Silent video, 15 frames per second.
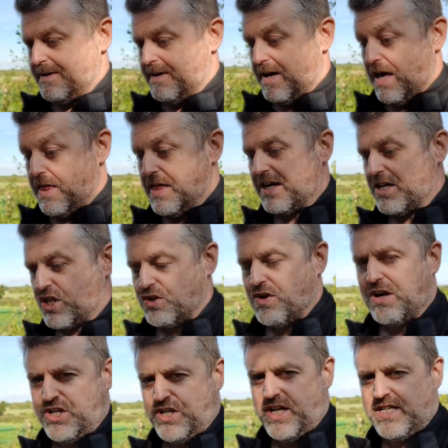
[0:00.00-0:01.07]
And that's
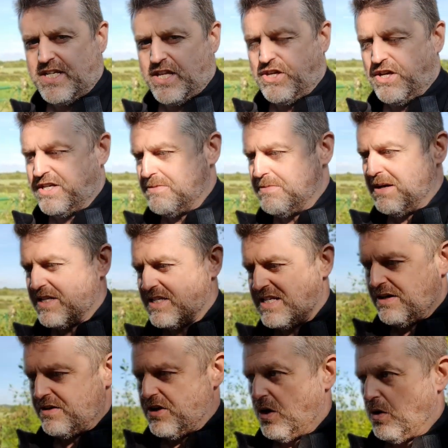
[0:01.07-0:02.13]
thrashing it at 30 miles an hour
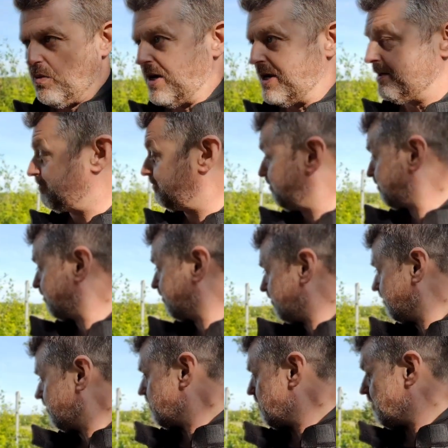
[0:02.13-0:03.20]
the whole way.
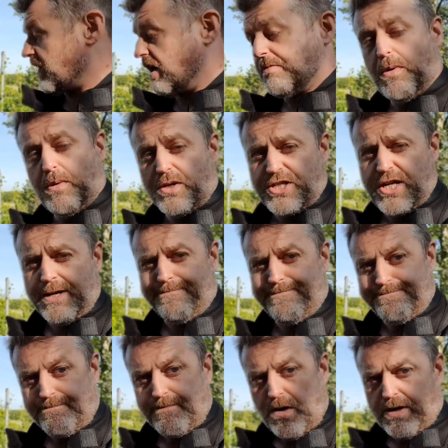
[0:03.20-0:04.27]
But we'll see.
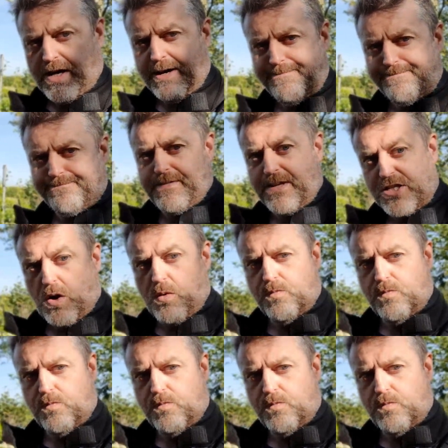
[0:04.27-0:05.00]
Okay, let's go.